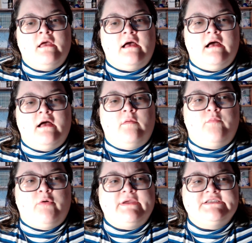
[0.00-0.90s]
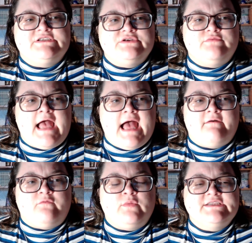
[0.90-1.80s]
But we
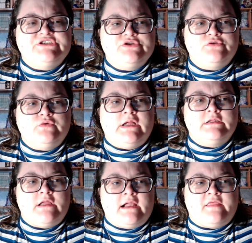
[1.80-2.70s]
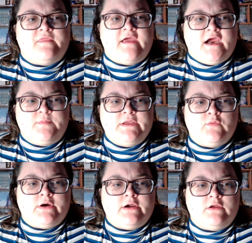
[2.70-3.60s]
do a lot of therapy
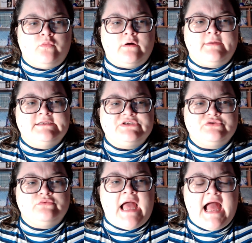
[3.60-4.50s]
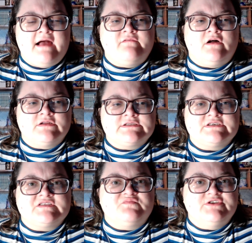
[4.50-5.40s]
work where we do have
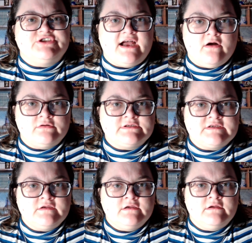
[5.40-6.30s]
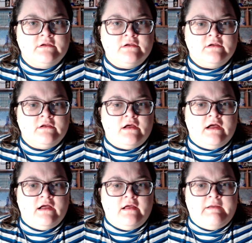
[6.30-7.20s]
alters switch out.
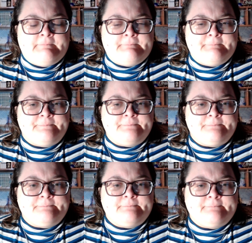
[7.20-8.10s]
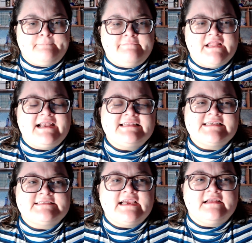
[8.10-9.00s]
Not
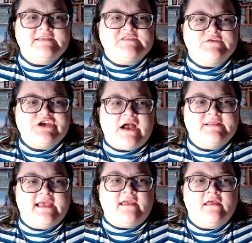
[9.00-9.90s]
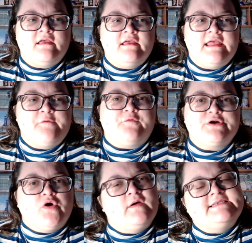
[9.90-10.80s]
necessarily switch out, but like, if we're
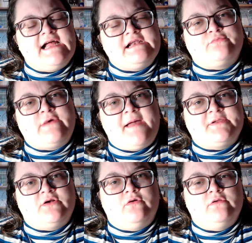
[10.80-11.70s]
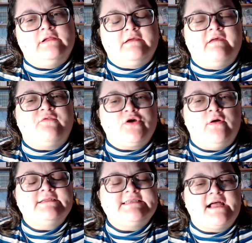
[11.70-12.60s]
going down a rabbit hole, if we're
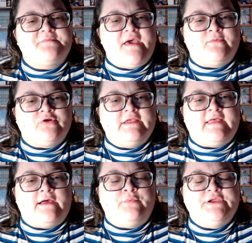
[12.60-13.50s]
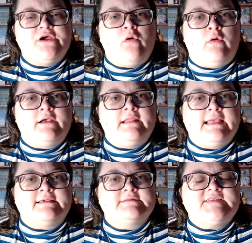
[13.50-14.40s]
going down a memory that we don't want,
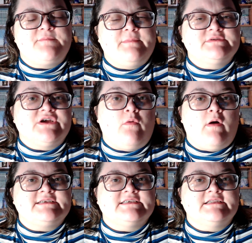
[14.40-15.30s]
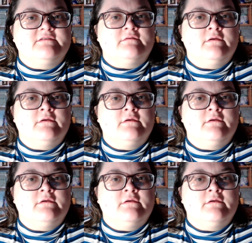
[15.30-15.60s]
like some people don't want to